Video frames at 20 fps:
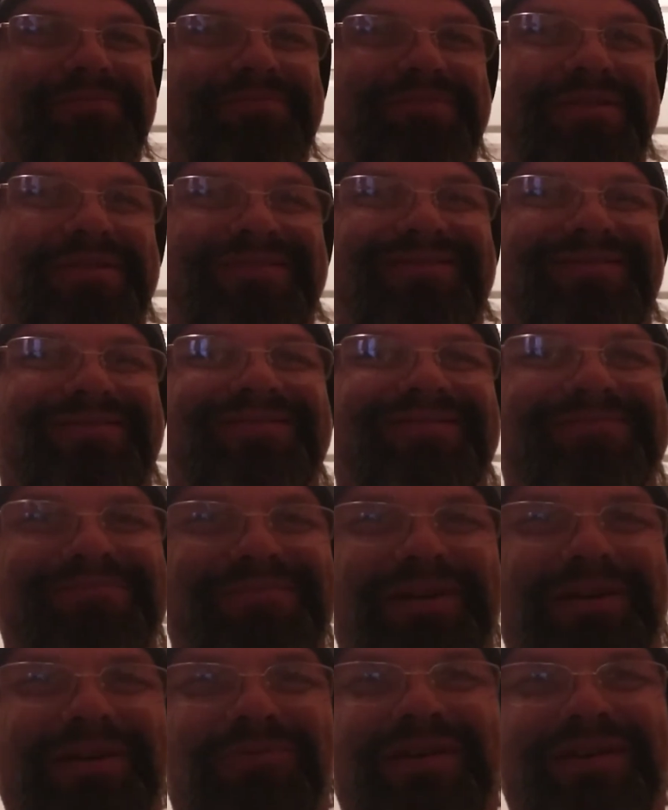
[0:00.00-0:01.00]
damn,
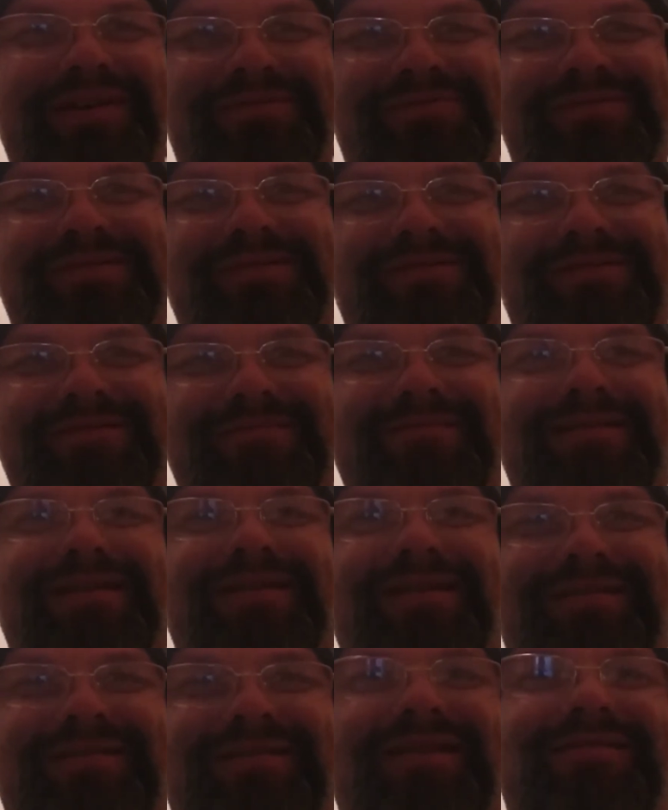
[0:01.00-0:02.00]
gonna give me some
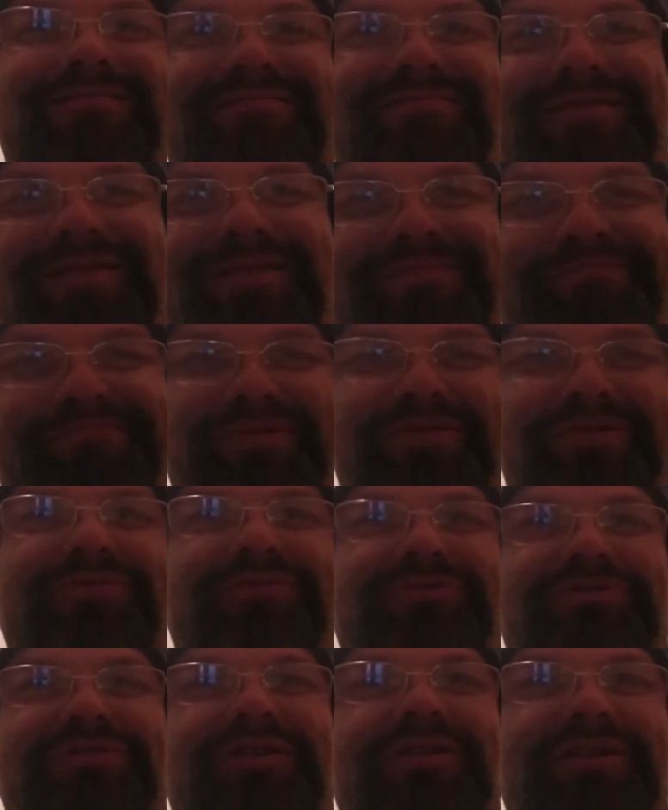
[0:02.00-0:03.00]
potato fries.
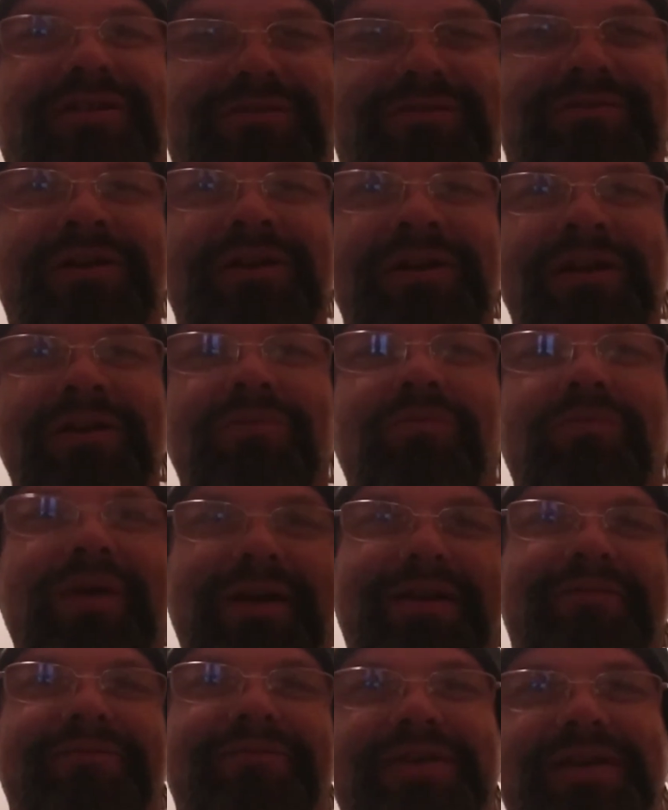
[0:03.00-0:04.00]
Mm-hmm. Fucking, I
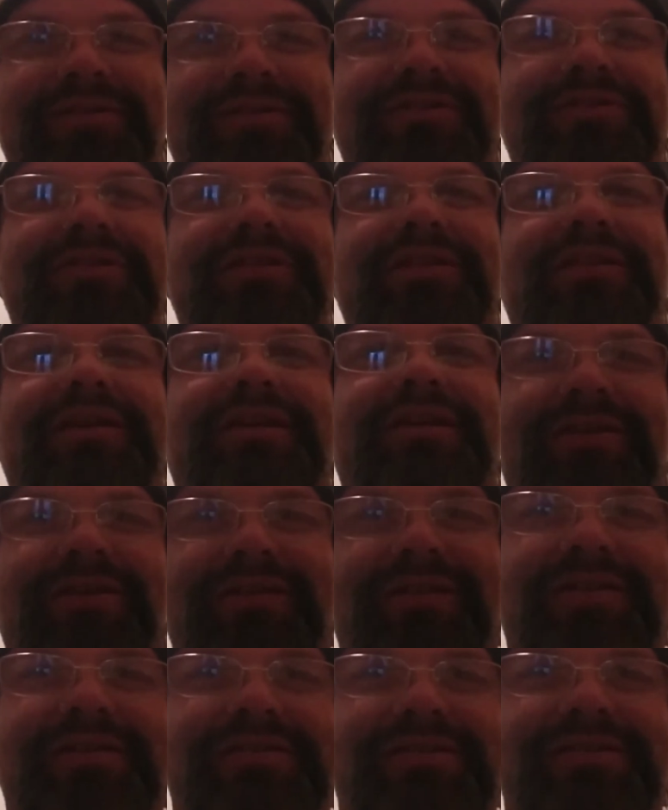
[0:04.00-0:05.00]
don't care.
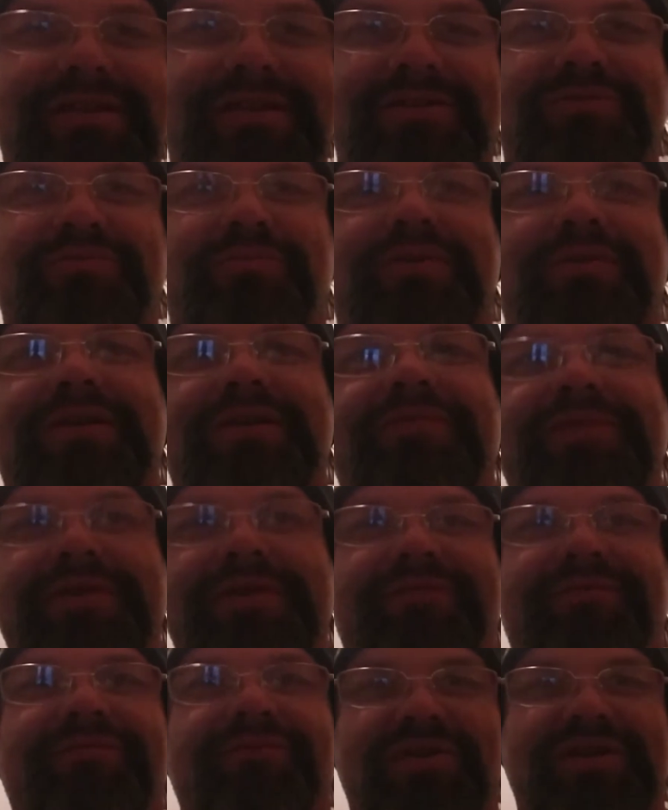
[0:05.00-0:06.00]
I'm, I'm,
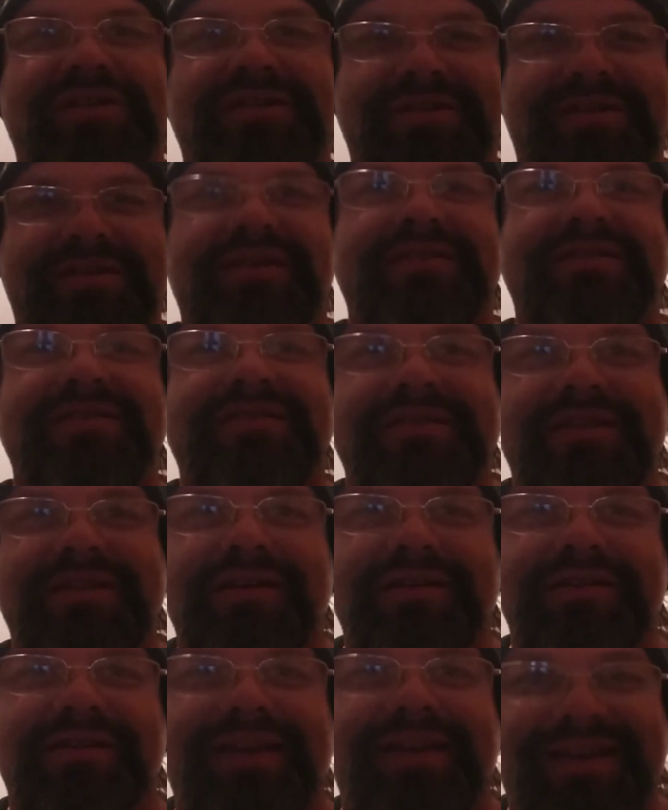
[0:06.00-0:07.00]
I'm dying to
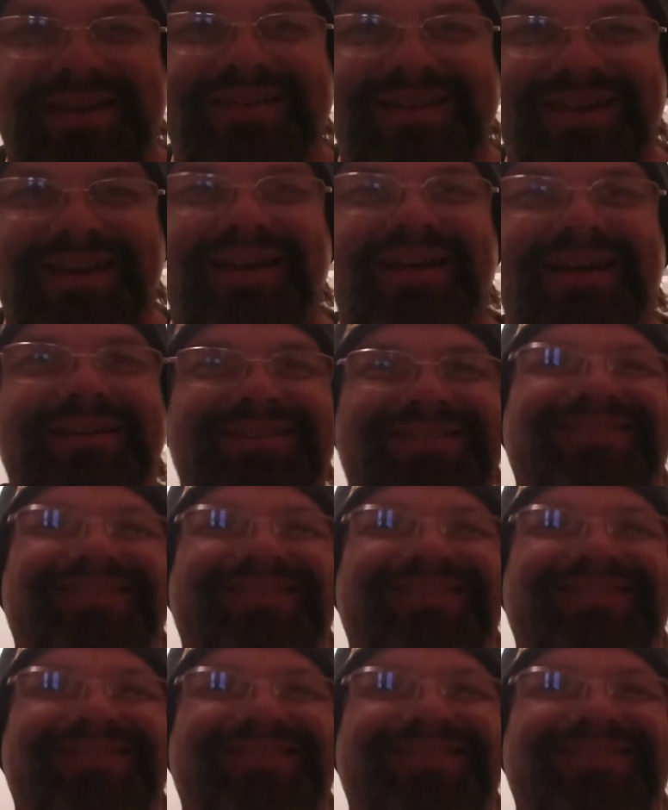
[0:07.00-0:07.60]
go to a friggin'